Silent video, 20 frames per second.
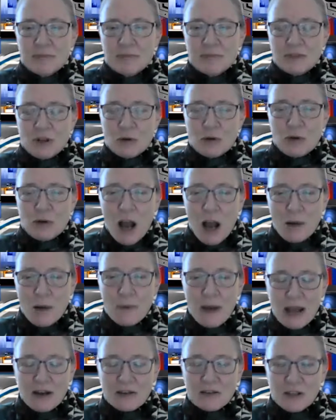So
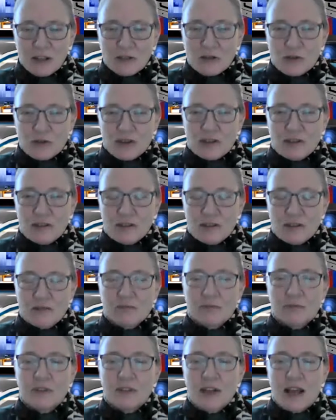compound interest,
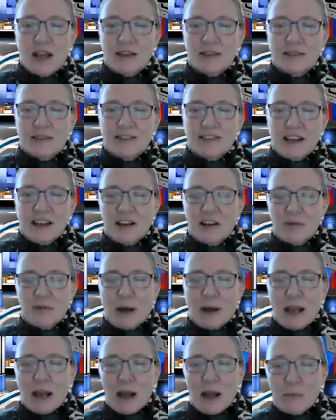as stated
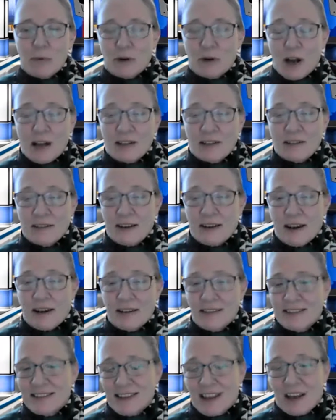by Albert Einstein,
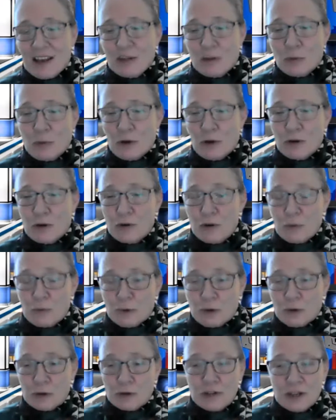is the 8th wonder of the
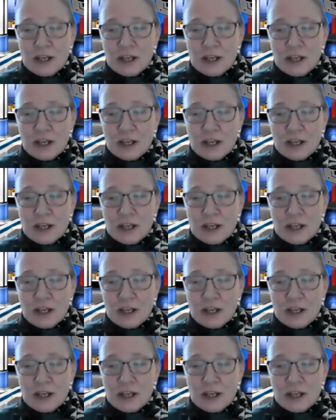world.